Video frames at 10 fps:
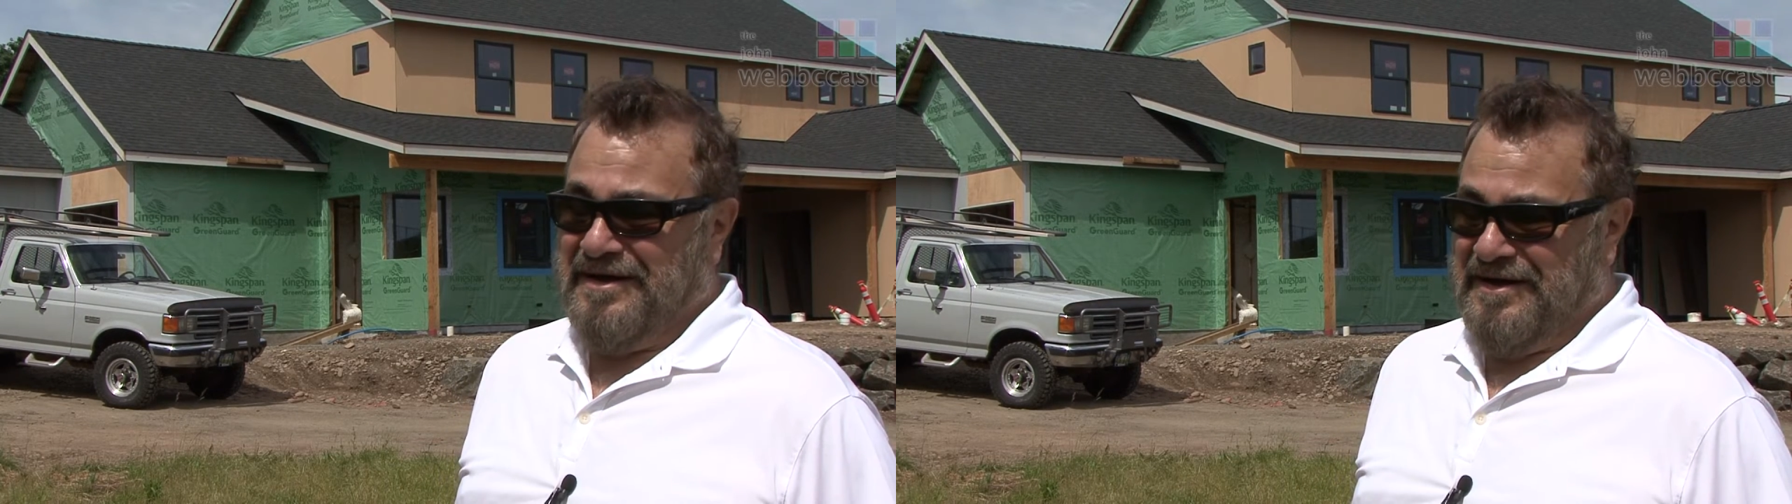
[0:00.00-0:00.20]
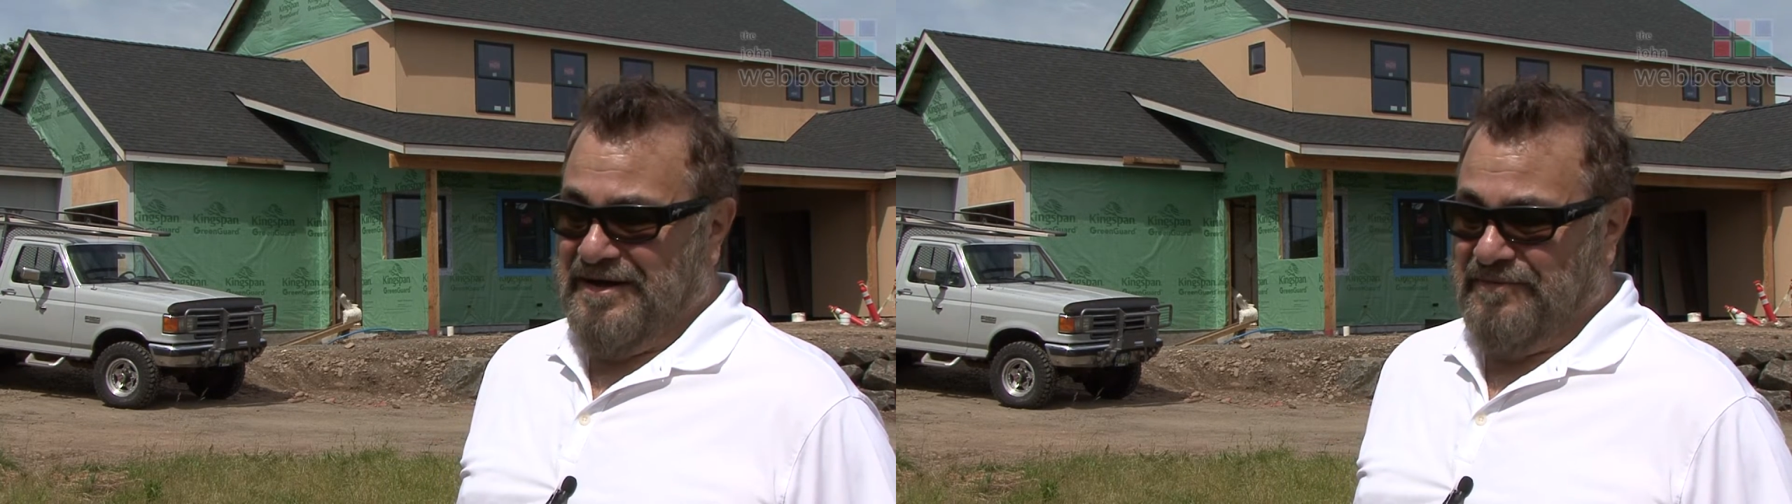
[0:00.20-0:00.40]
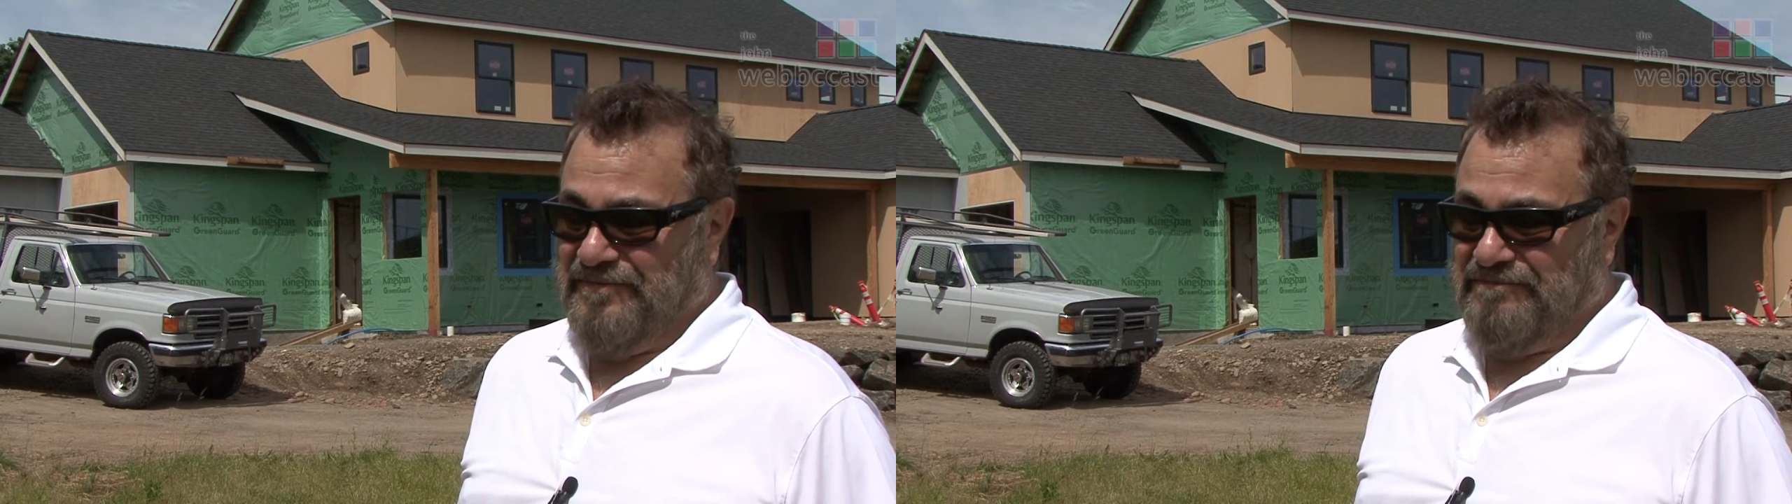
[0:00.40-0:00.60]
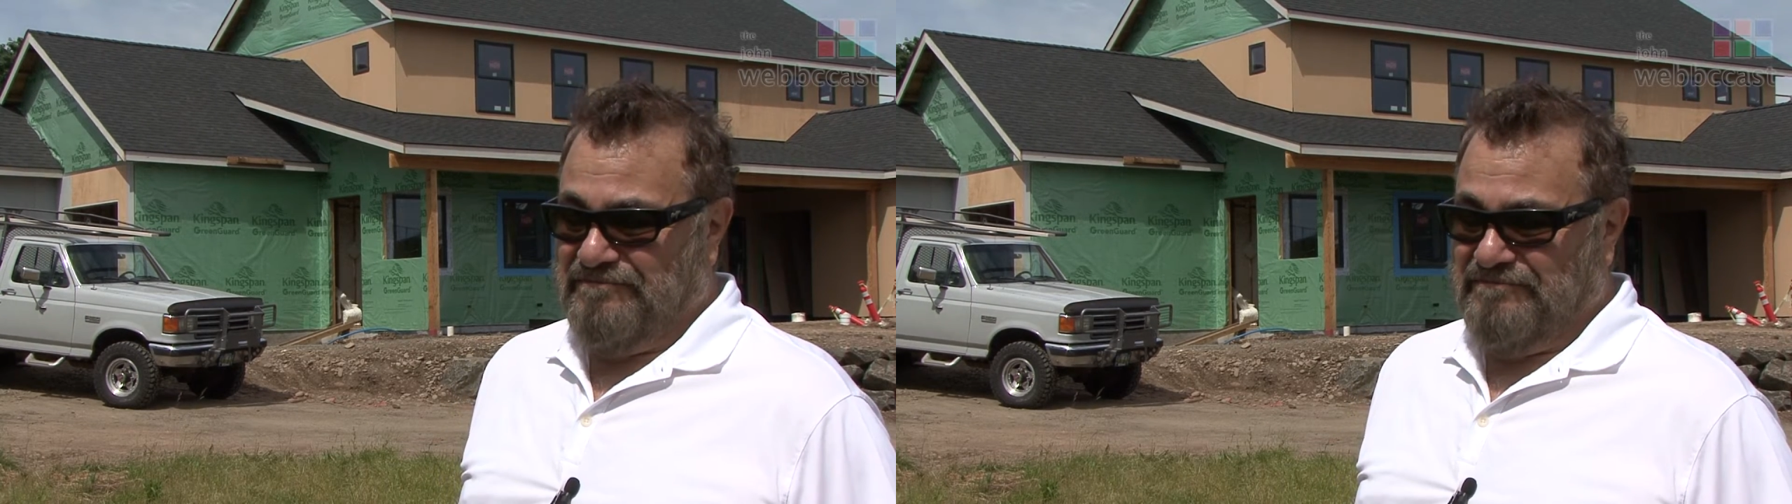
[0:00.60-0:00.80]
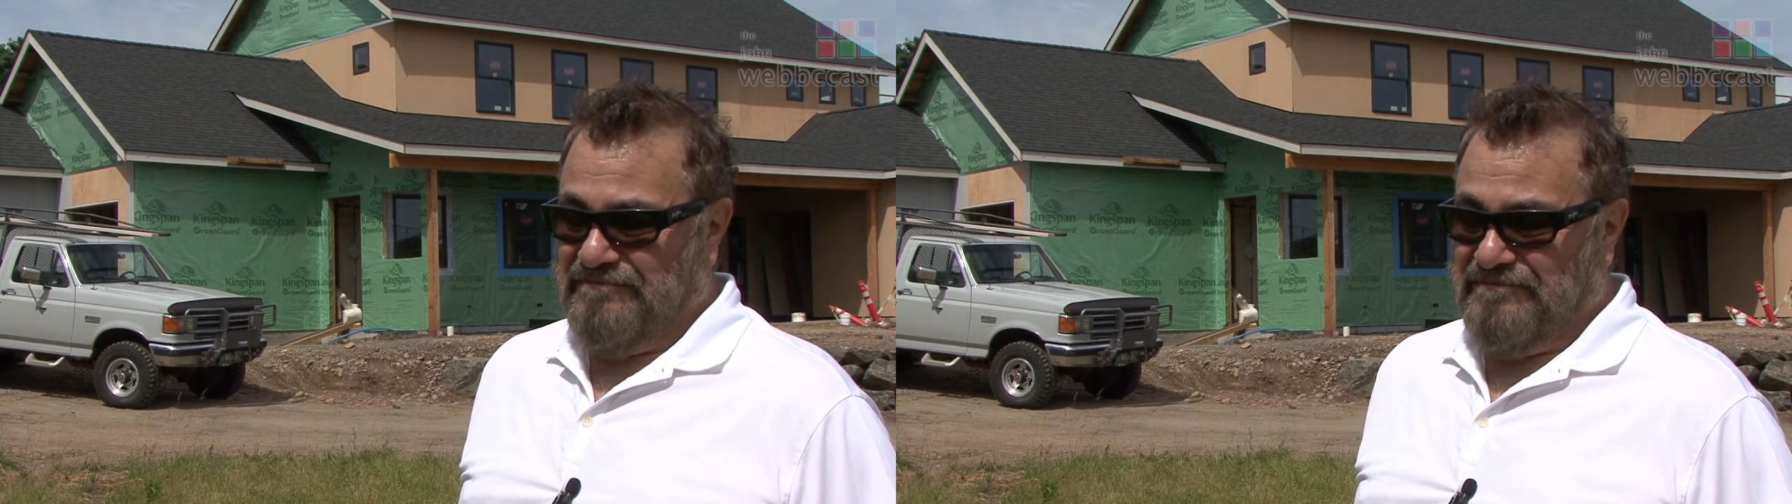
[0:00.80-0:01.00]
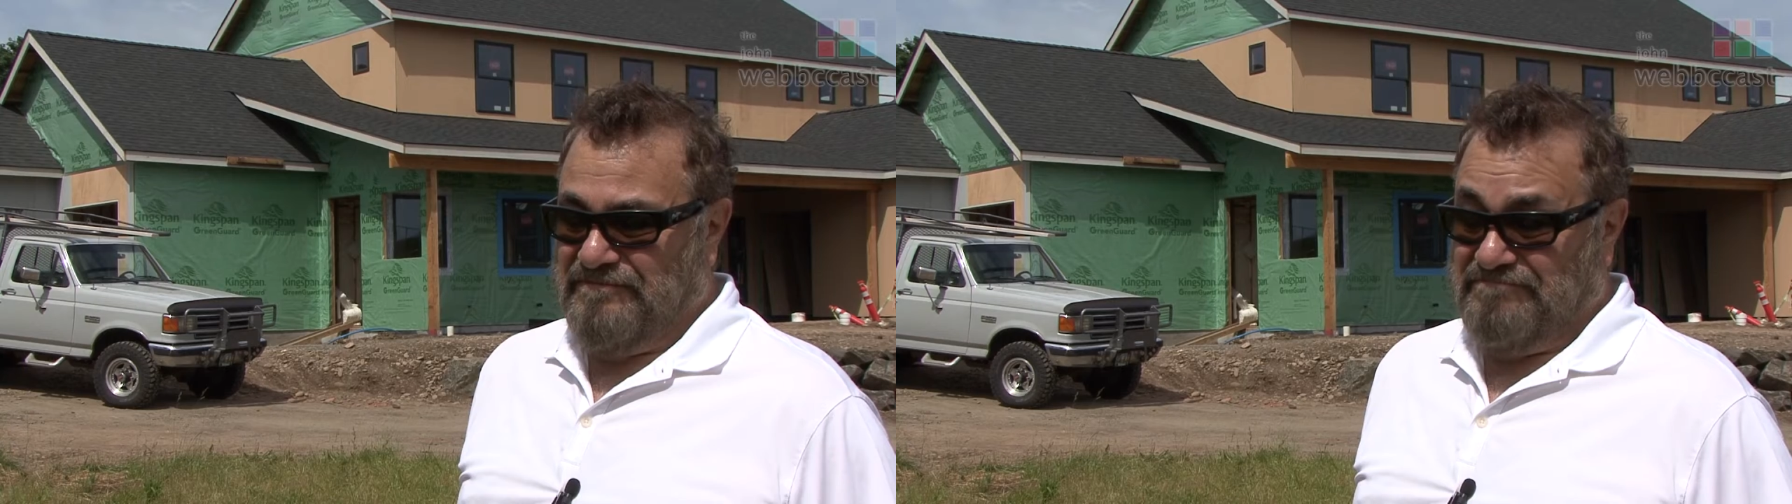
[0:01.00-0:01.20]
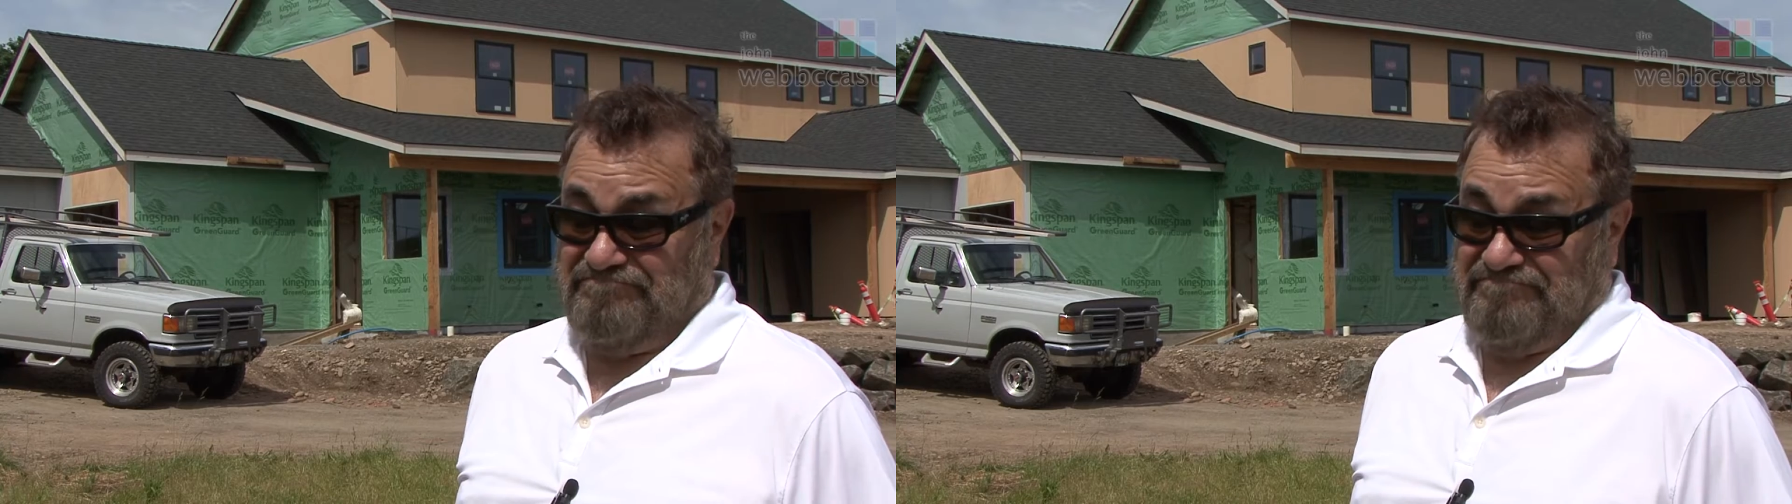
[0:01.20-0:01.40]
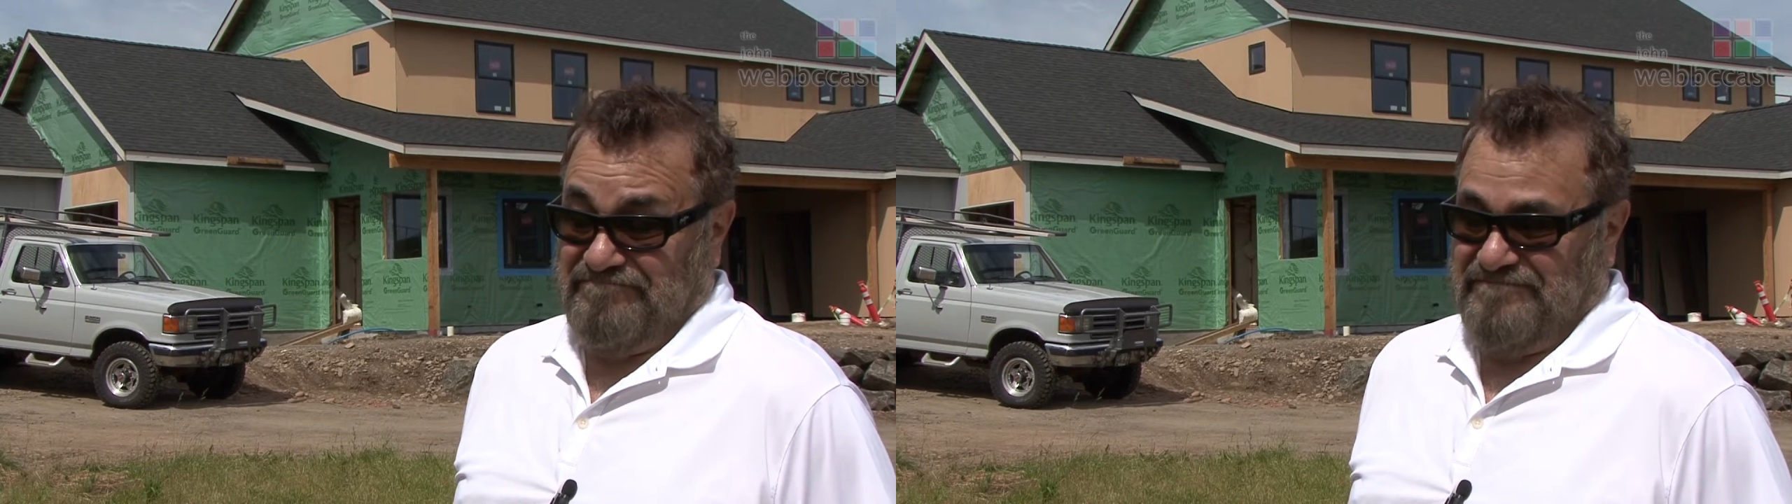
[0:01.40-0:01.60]

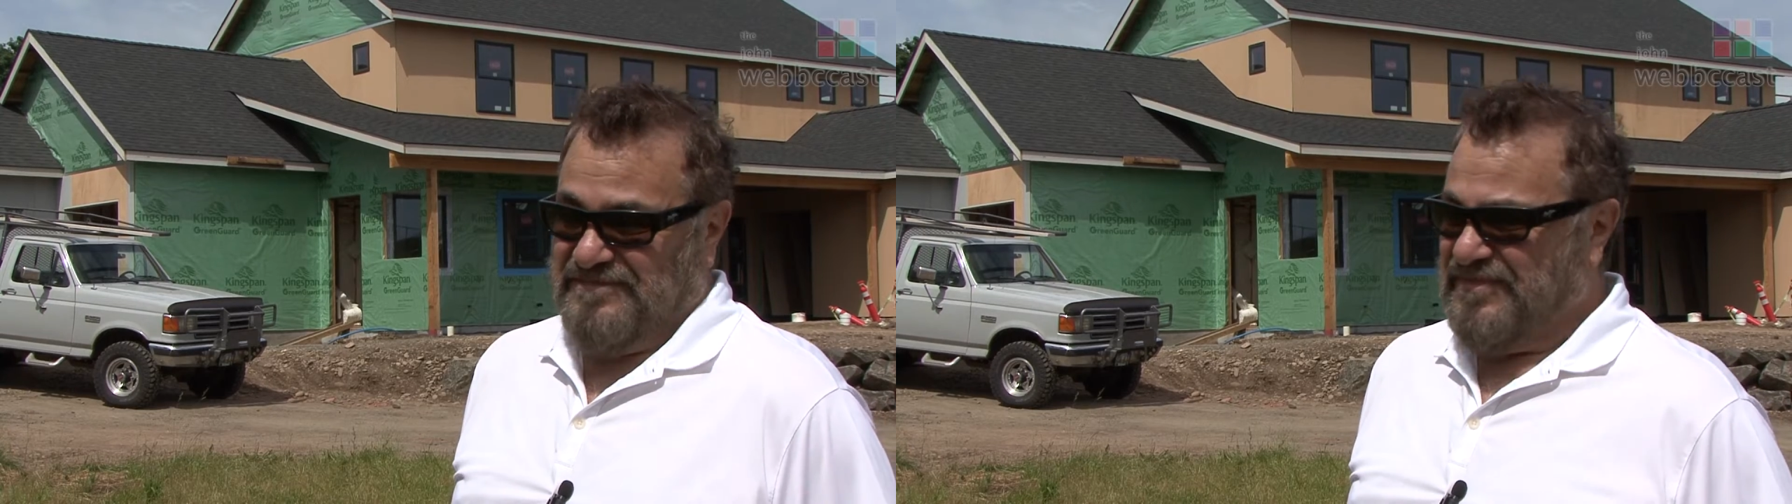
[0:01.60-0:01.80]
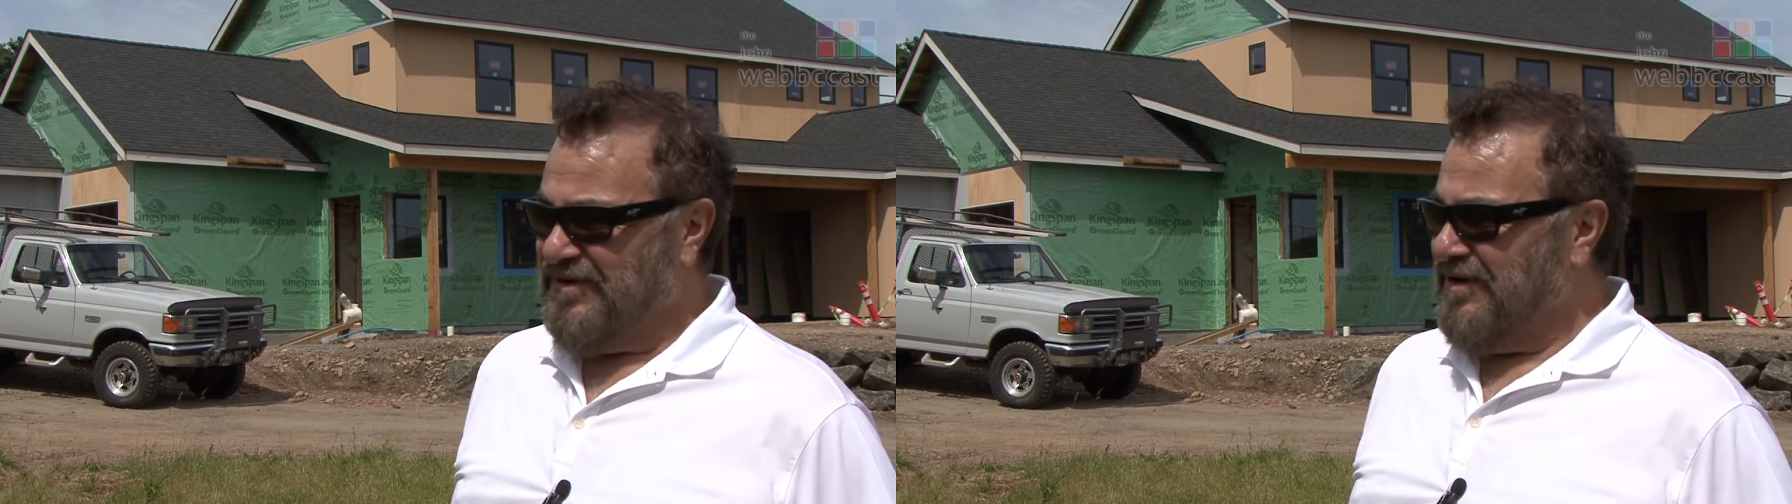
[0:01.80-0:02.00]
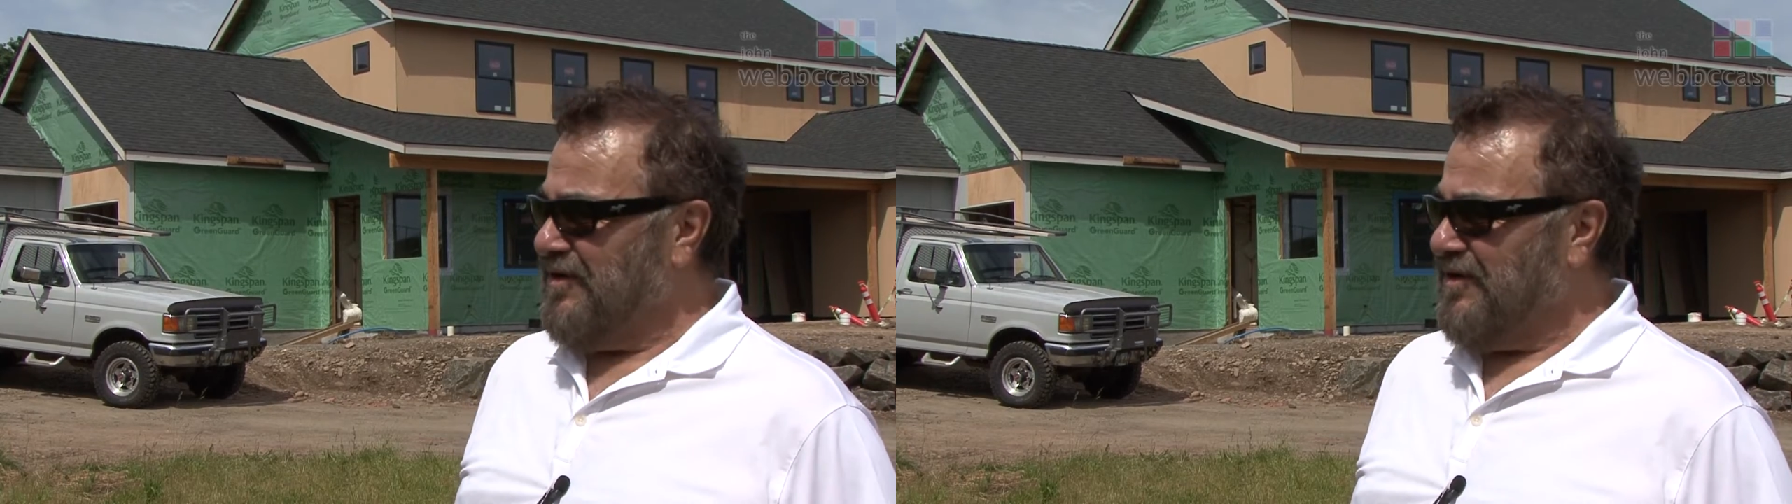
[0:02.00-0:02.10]
you